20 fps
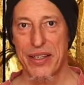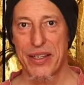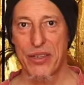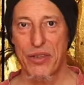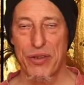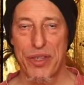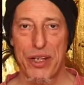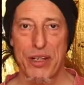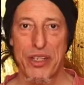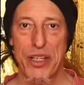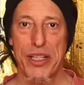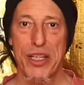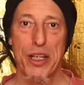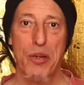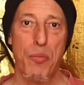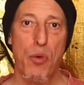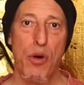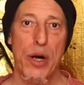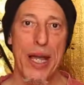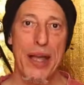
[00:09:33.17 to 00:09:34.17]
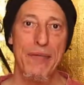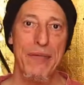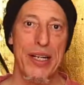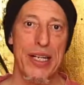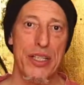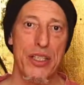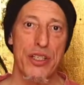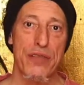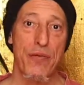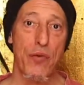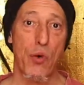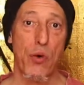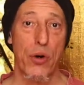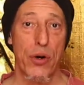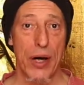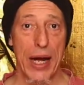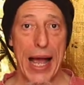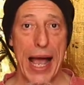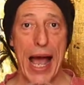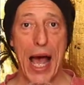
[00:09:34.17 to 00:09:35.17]
So there's a little more evidence
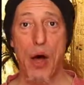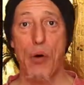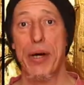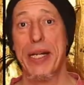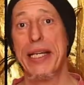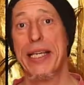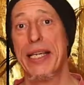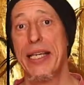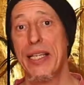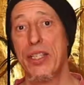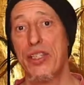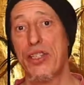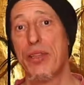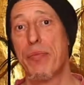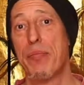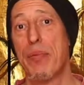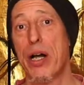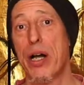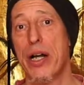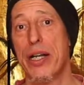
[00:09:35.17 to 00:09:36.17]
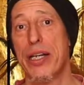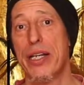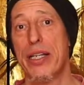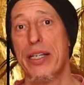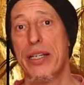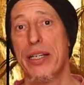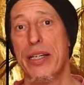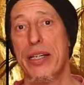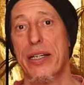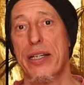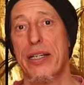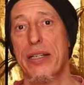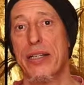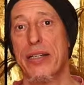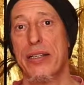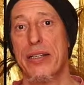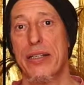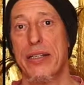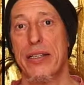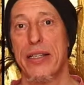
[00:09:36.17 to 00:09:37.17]
for how it heats the body,
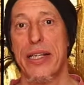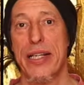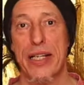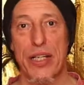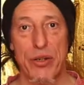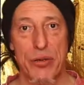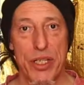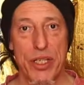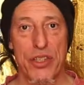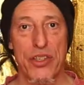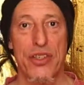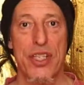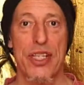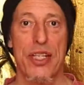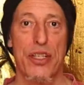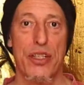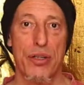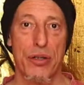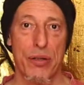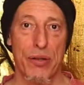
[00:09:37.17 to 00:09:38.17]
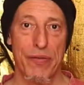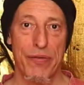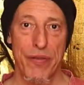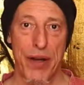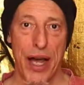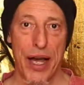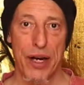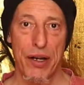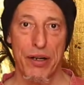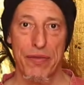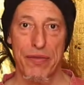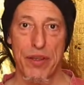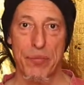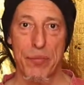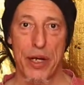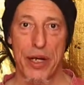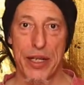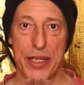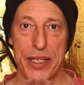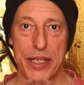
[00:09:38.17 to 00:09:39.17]
increases the internal fire of the
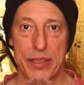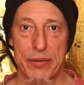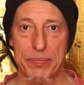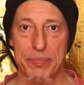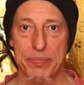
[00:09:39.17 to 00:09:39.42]
body.